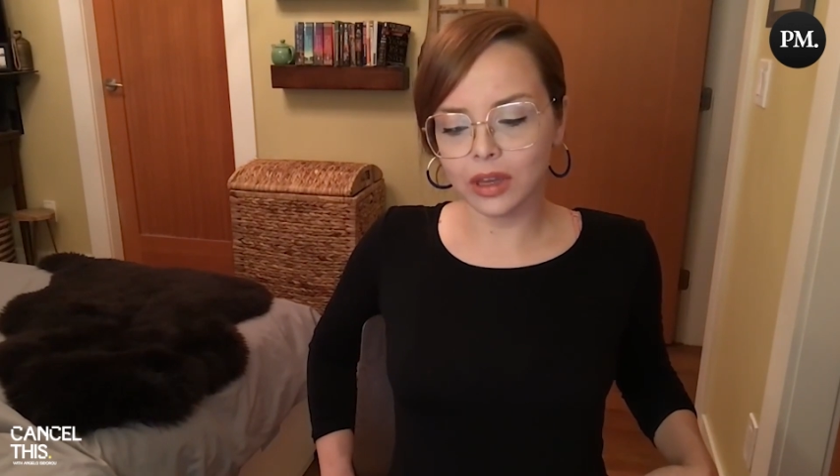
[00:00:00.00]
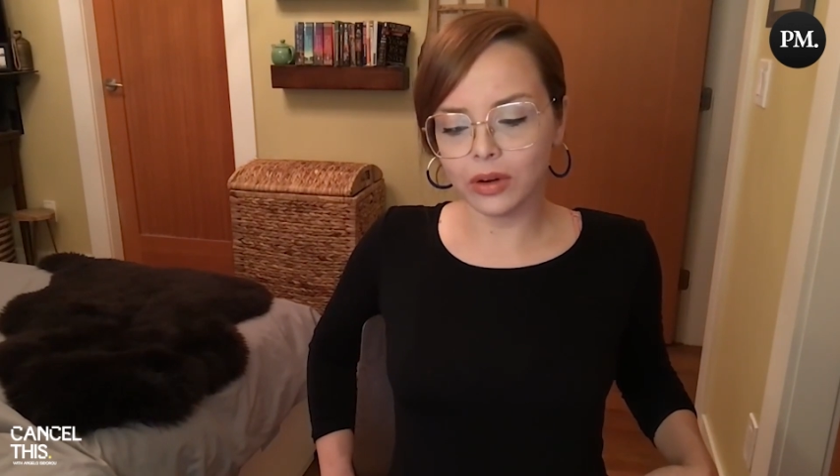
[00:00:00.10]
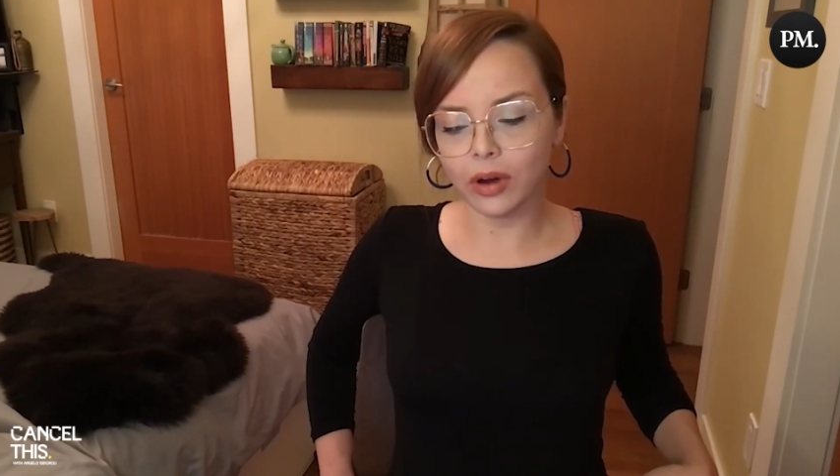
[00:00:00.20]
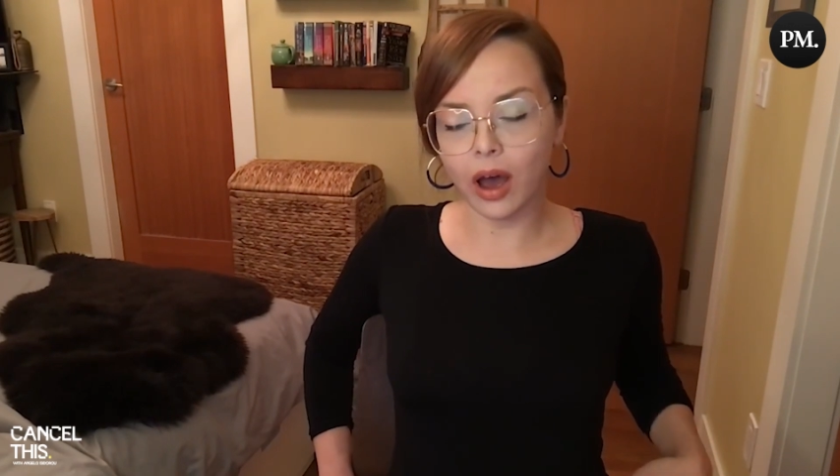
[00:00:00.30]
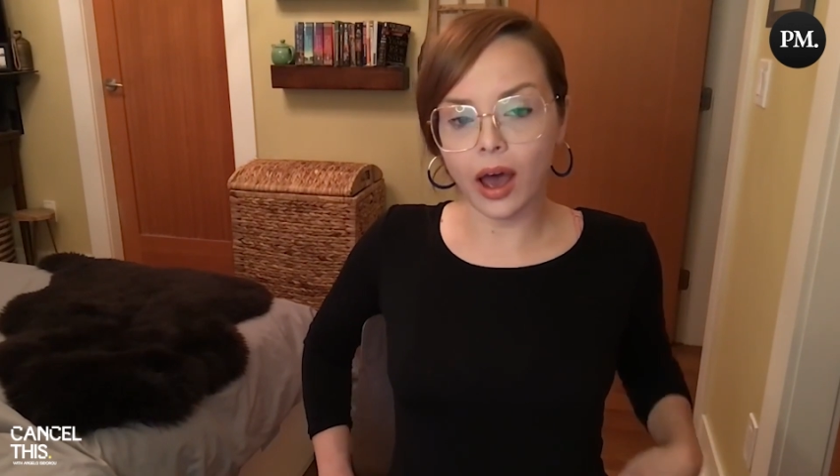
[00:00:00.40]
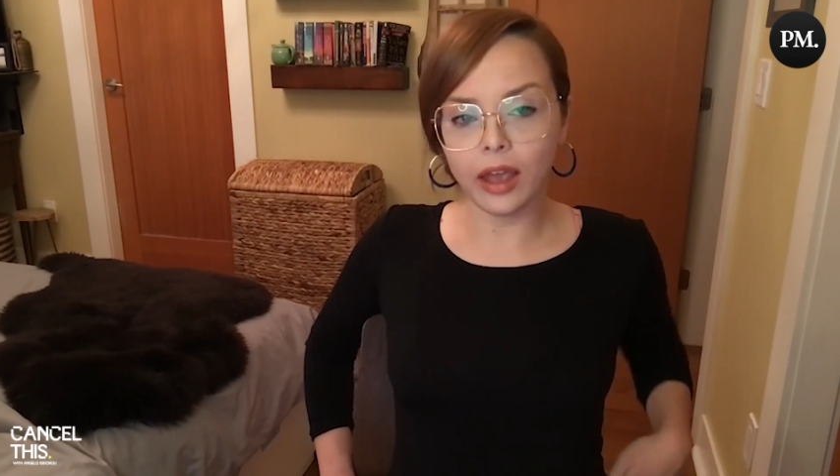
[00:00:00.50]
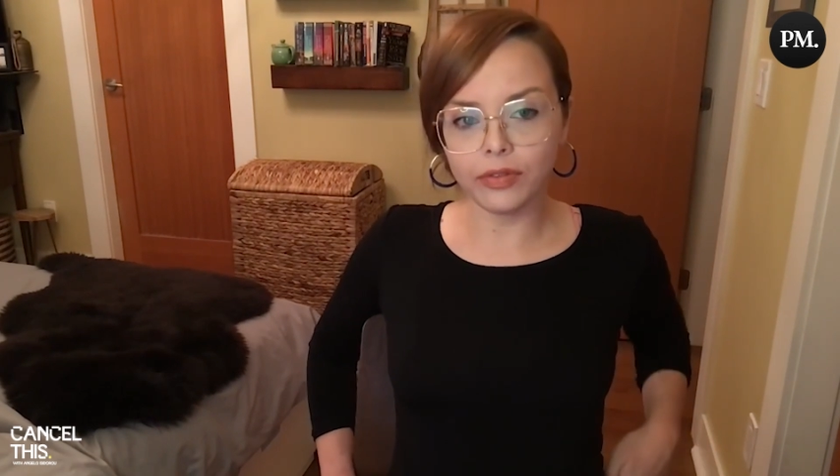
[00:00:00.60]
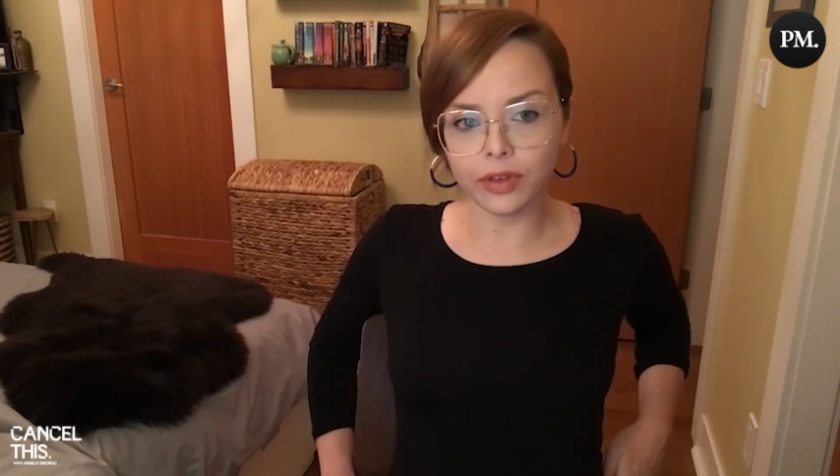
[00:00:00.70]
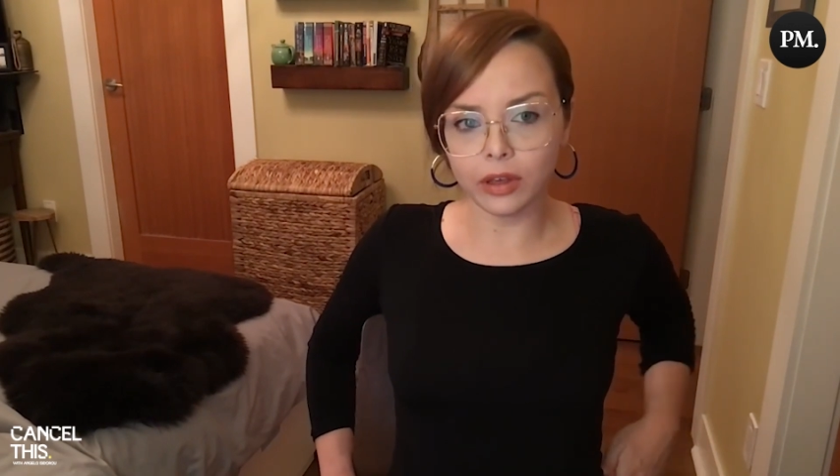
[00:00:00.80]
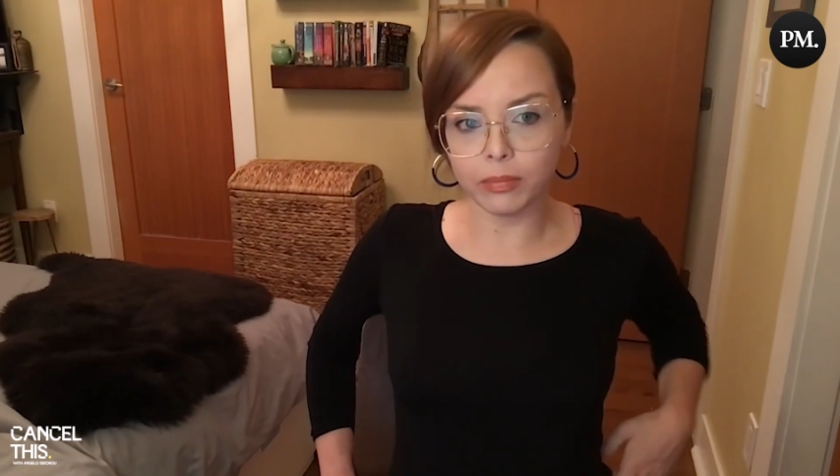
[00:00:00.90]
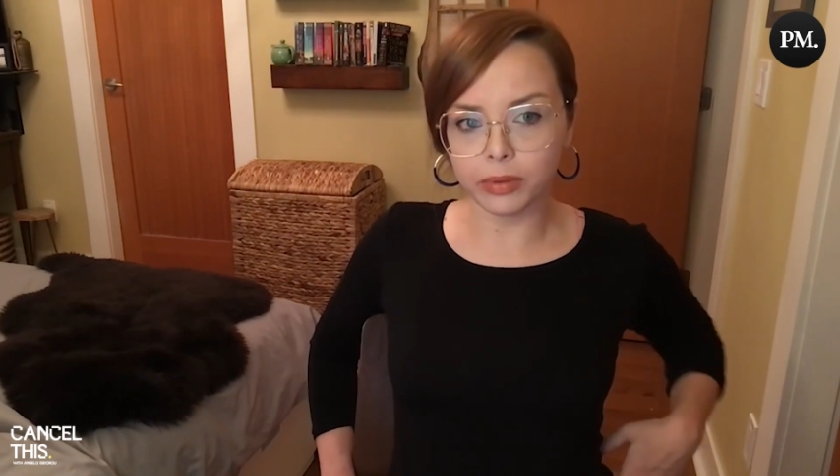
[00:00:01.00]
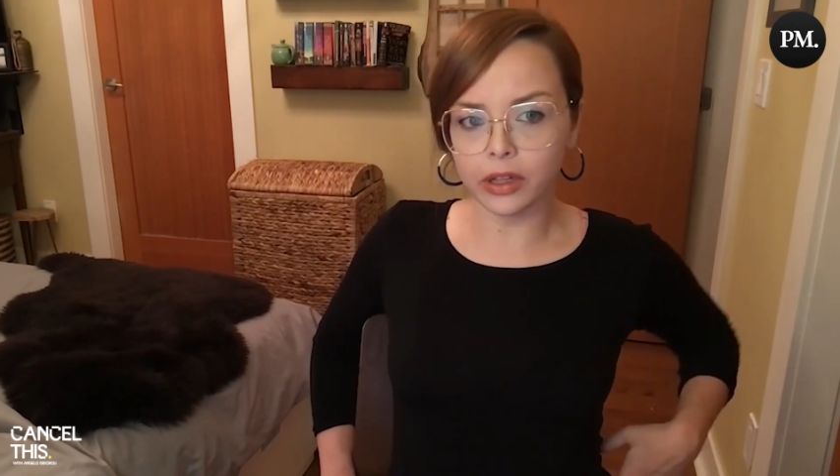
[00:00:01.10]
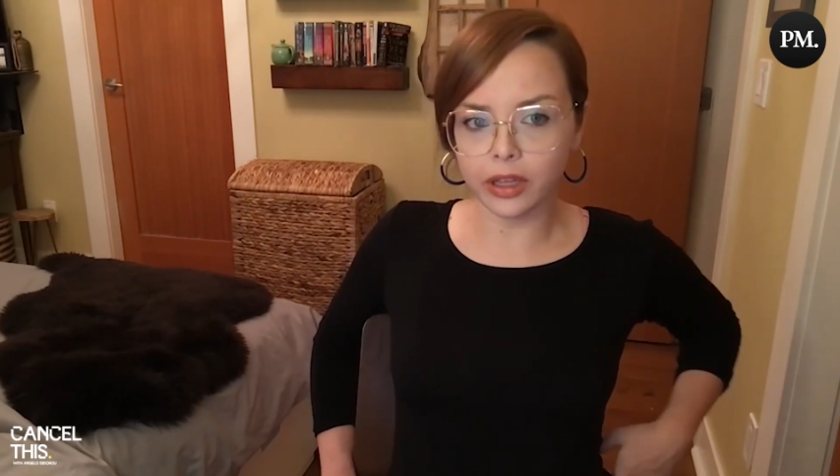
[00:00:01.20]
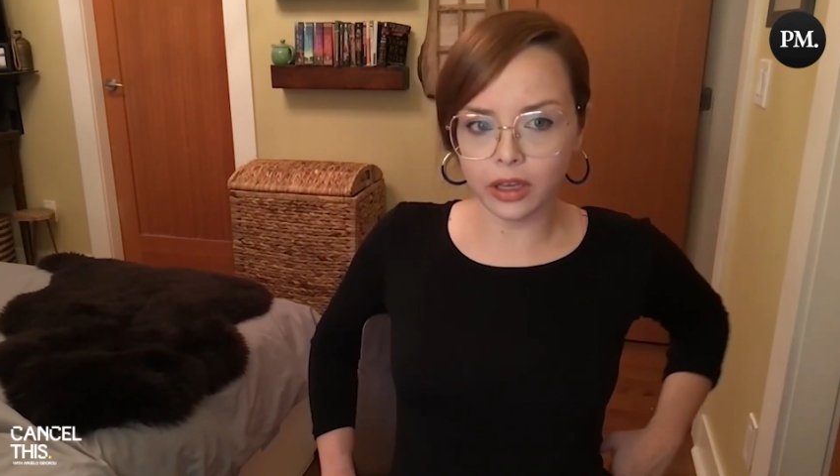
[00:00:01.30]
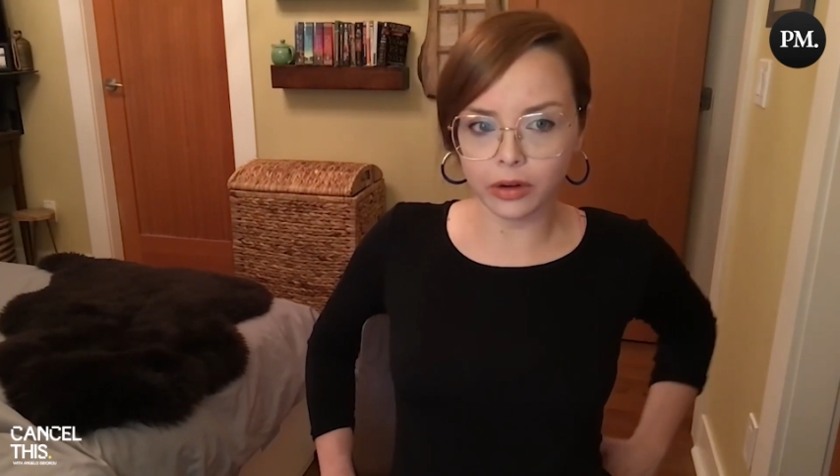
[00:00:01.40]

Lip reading: I feel, bully,